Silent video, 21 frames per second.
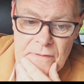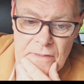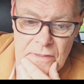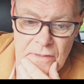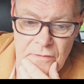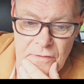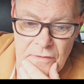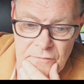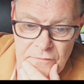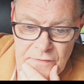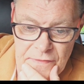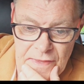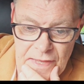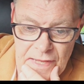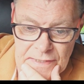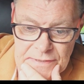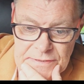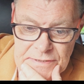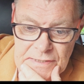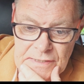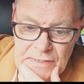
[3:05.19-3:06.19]
loaner for
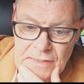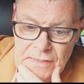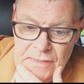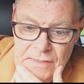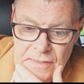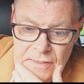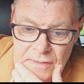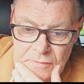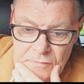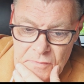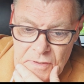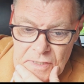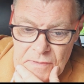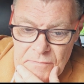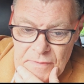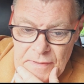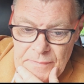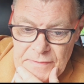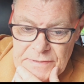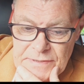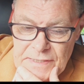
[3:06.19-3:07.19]
that, where I
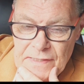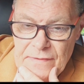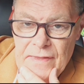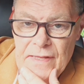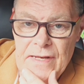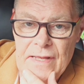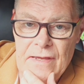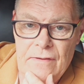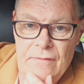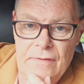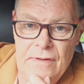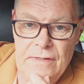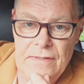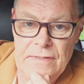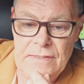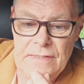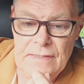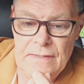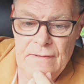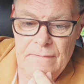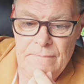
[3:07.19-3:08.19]
can maybe take that out
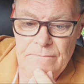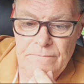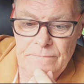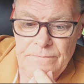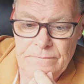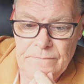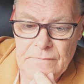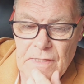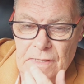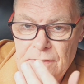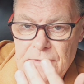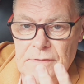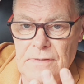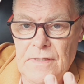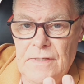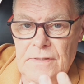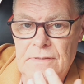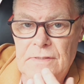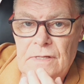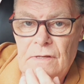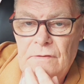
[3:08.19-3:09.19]
and
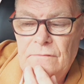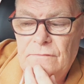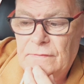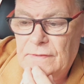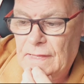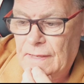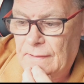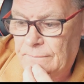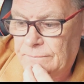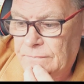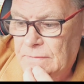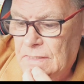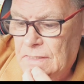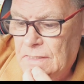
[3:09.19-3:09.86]
go for that.